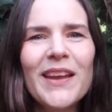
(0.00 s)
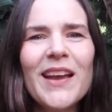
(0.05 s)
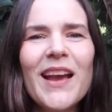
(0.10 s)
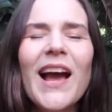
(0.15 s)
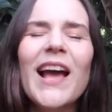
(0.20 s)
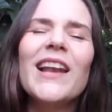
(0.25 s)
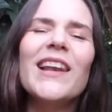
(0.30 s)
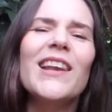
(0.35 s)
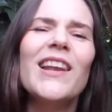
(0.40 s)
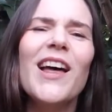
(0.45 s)

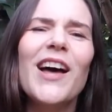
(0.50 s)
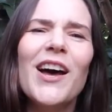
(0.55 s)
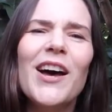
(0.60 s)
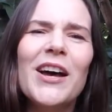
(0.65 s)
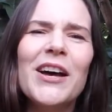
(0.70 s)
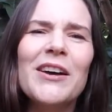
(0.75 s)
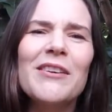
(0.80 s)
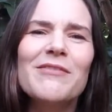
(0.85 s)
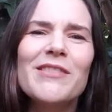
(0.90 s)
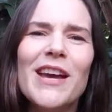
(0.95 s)
I
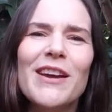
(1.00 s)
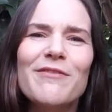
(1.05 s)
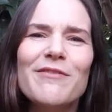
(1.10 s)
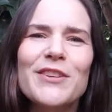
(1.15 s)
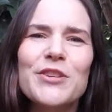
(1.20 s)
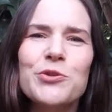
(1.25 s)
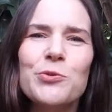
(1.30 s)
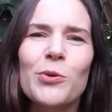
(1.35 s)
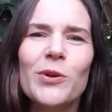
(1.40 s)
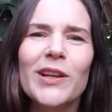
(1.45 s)
love that
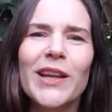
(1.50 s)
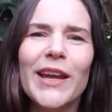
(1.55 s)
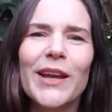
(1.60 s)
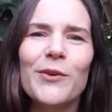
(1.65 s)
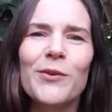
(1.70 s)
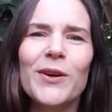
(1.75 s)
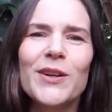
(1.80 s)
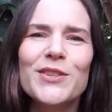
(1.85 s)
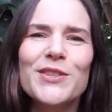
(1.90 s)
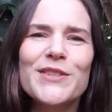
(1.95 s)
visual
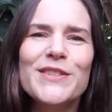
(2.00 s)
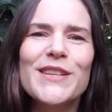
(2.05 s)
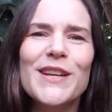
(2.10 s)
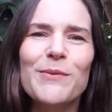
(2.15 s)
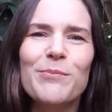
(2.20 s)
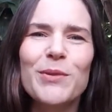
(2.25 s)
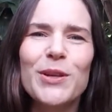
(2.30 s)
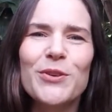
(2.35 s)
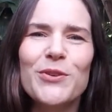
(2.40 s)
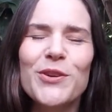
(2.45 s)
language. Isn't
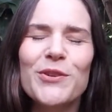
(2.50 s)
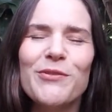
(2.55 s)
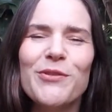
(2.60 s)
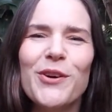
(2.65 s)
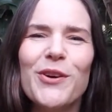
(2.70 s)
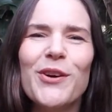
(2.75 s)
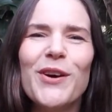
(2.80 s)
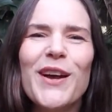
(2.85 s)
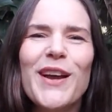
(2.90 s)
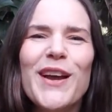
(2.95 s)
it
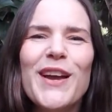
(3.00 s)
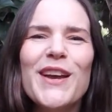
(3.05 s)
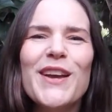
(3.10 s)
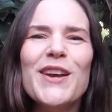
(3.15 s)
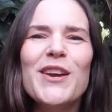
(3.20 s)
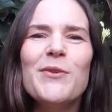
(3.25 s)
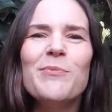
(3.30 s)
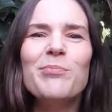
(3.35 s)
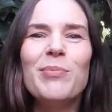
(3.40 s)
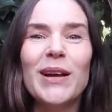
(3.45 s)
beautiful?
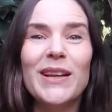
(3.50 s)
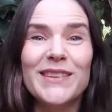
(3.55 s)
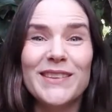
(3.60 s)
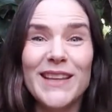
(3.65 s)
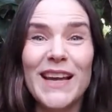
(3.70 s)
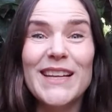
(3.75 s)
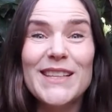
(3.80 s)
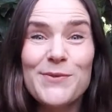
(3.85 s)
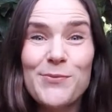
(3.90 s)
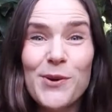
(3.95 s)
But
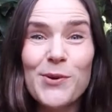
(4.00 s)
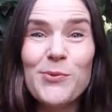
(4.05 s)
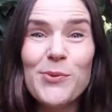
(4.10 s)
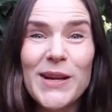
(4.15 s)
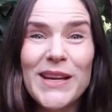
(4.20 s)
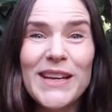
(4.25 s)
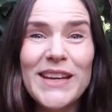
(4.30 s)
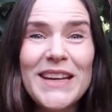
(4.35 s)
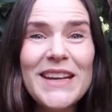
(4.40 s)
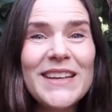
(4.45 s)
that's what
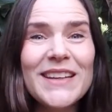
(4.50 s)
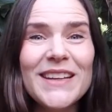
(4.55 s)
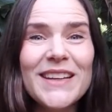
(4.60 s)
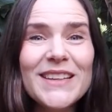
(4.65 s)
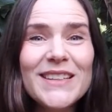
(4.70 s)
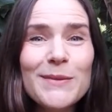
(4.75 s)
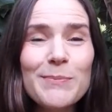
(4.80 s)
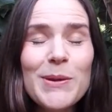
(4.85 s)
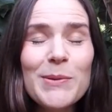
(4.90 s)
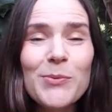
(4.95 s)
we need
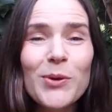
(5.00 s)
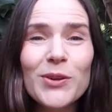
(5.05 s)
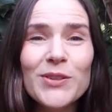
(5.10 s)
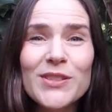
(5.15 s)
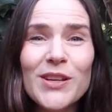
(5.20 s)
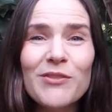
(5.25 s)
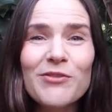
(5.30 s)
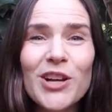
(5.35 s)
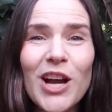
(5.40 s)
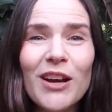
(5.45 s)
to be more
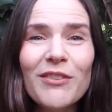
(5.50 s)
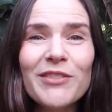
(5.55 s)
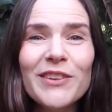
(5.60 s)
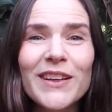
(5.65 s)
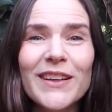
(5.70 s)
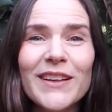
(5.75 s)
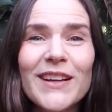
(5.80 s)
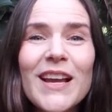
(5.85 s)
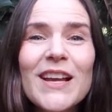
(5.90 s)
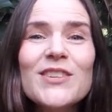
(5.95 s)

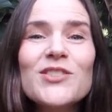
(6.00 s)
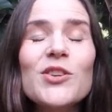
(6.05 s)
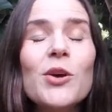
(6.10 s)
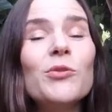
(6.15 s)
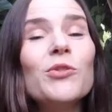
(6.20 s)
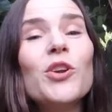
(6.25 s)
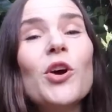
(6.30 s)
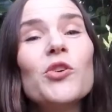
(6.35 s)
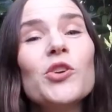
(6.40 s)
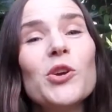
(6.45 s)
self-confident. So
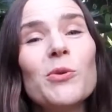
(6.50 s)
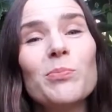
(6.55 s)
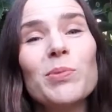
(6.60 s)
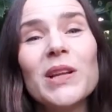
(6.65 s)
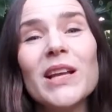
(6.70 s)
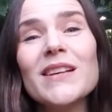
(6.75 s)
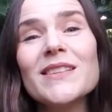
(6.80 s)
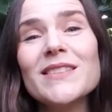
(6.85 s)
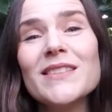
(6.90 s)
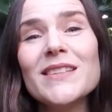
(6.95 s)
know your
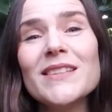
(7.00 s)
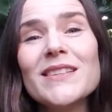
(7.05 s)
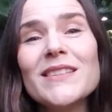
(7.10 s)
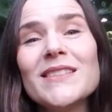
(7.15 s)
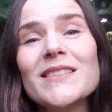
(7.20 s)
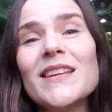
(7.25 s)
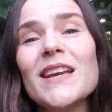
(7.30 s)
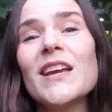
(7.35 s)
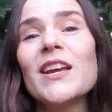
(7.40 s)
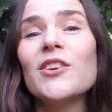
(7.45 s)

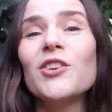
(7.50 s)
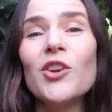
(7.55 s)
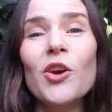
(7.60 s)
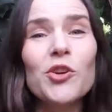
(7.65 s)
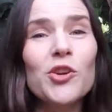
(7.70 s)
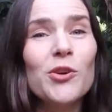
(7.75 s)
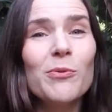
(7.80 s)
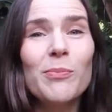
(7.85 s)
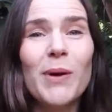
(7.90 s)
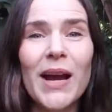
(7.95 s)
pluses, know
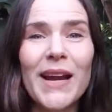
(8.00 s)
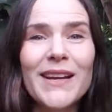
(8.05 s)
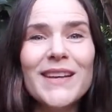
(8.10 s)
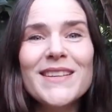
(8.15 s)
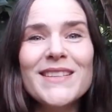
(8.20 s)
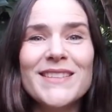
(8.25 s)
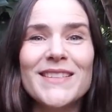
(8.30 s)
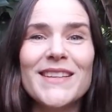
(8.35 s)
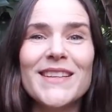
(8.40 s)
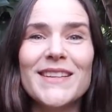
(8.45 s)
your
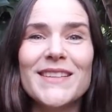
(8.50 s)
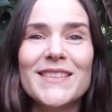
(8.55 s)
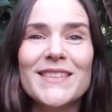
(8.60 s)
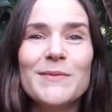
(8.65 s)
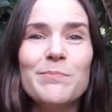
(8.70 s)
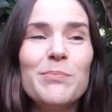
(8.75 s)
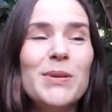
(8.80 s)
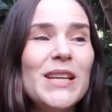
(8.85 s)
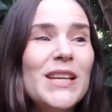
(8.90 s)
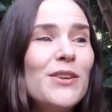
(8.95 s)

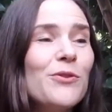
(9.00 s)
minuses. Be